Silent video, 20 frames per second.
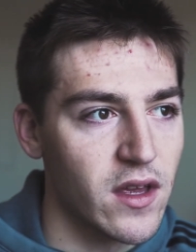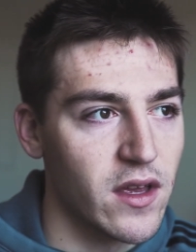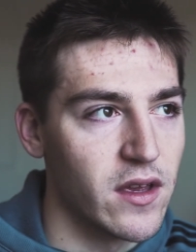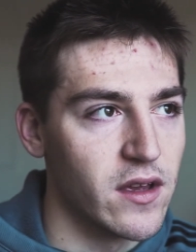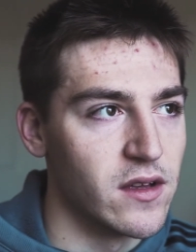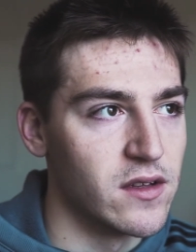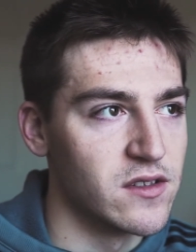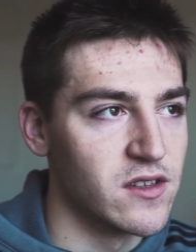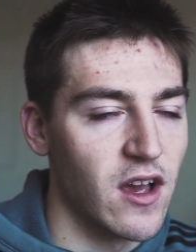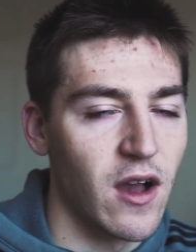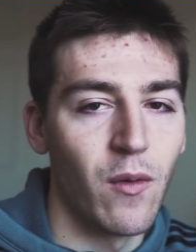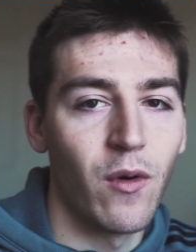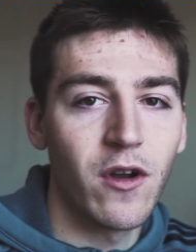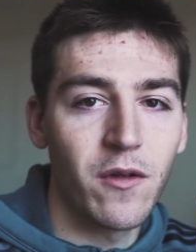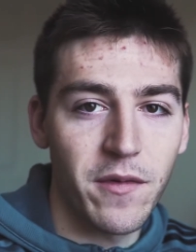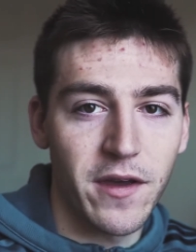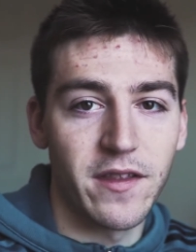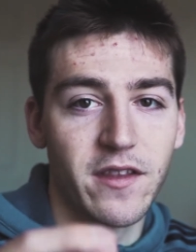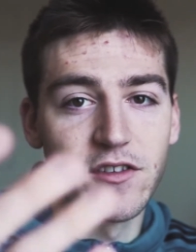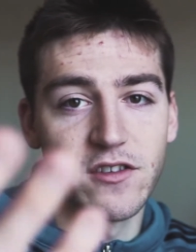is I want
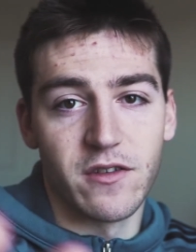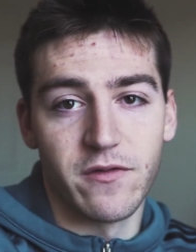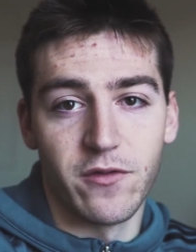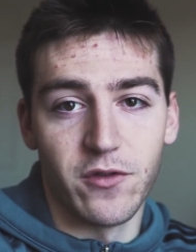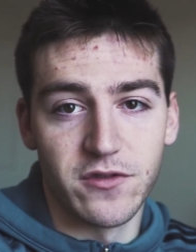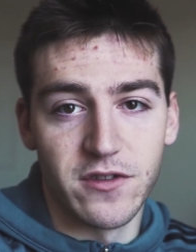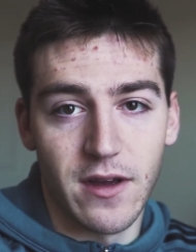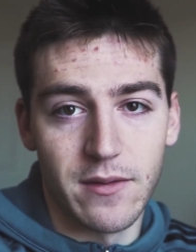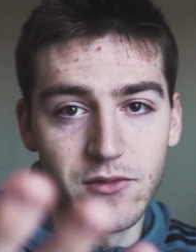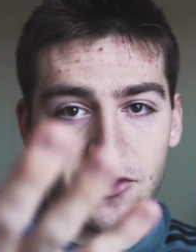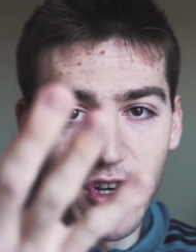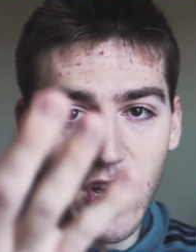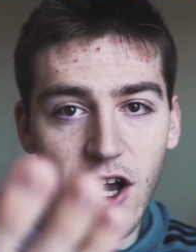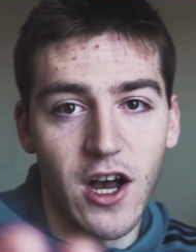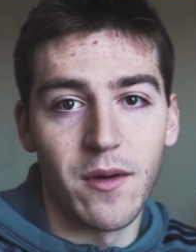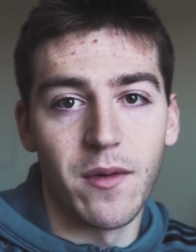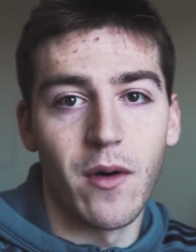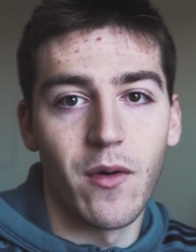to make this a full-time job.